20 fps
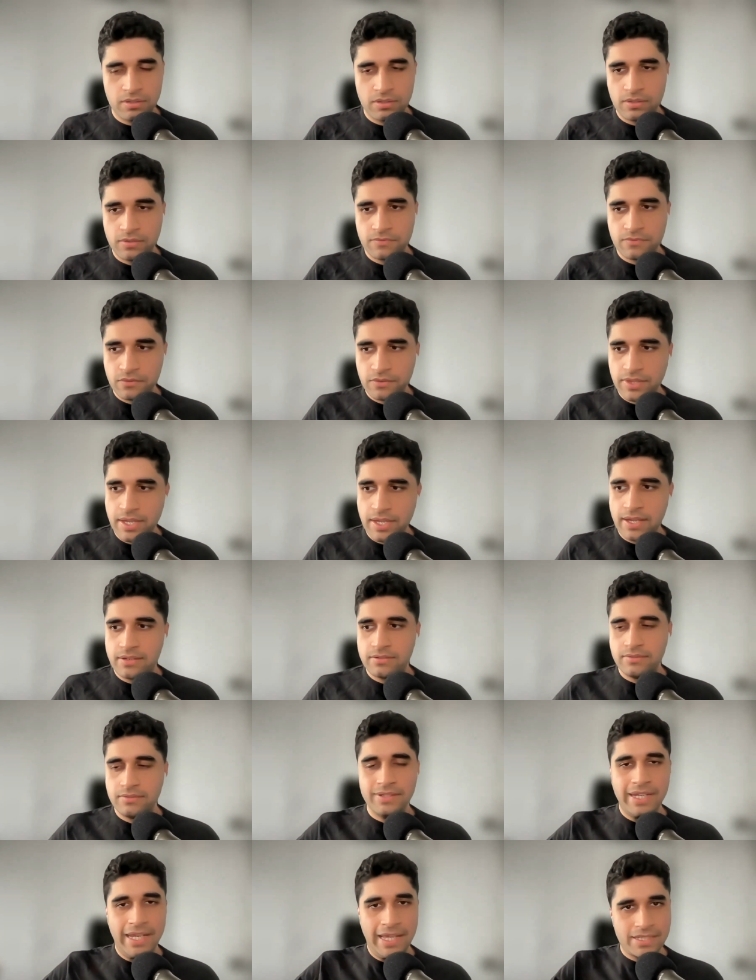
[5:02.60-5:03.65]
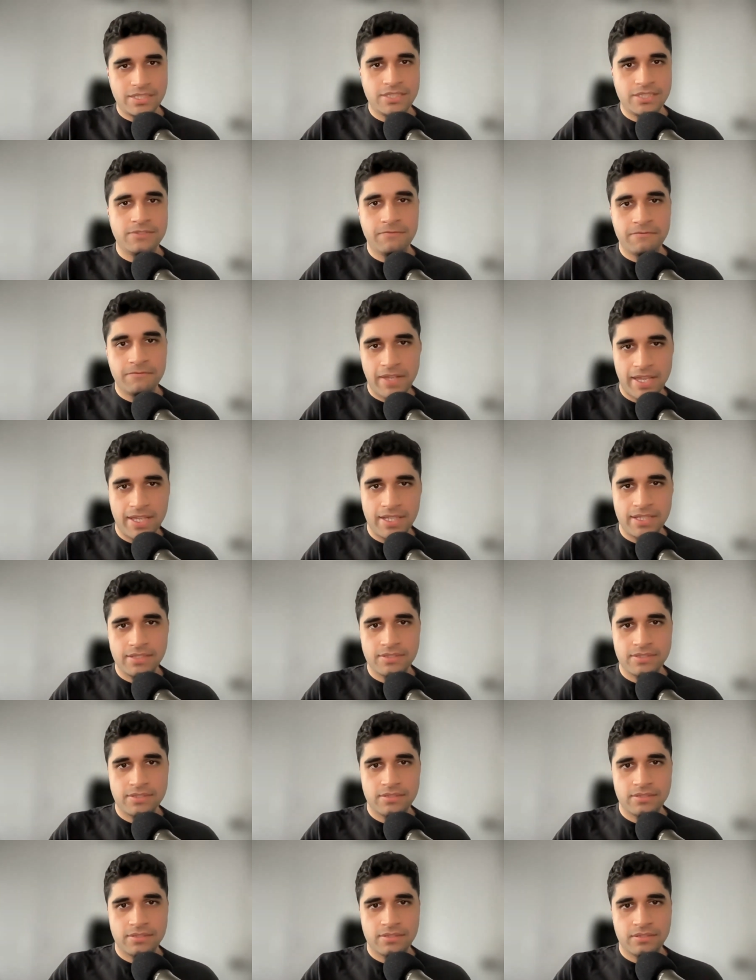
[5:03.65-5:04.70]
for that next
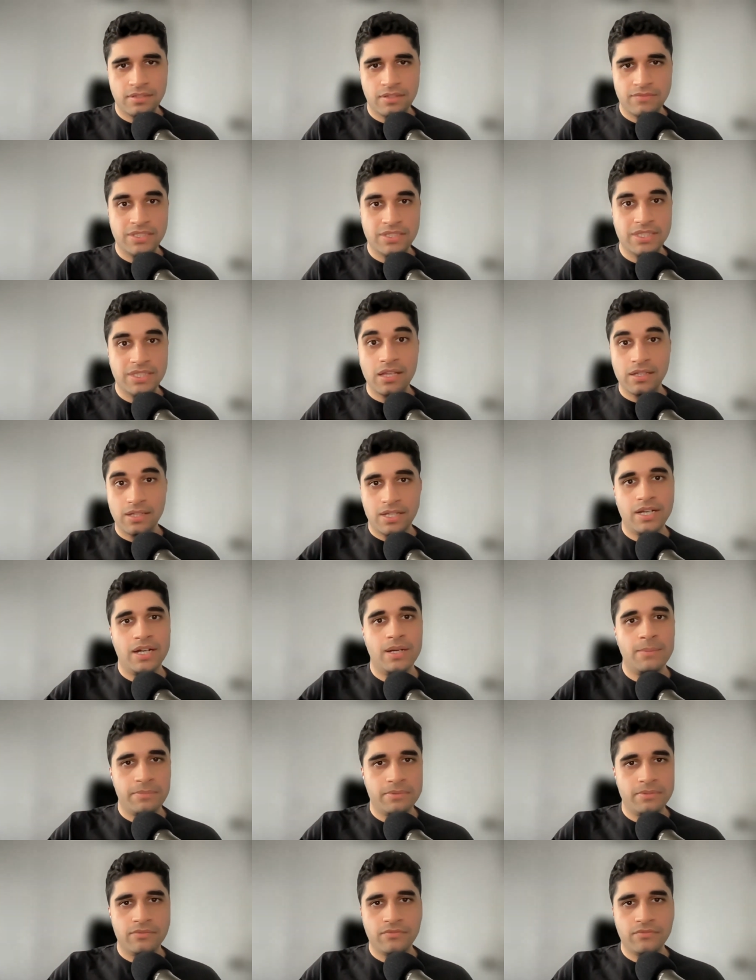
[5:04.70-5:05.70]
phase of scaling up,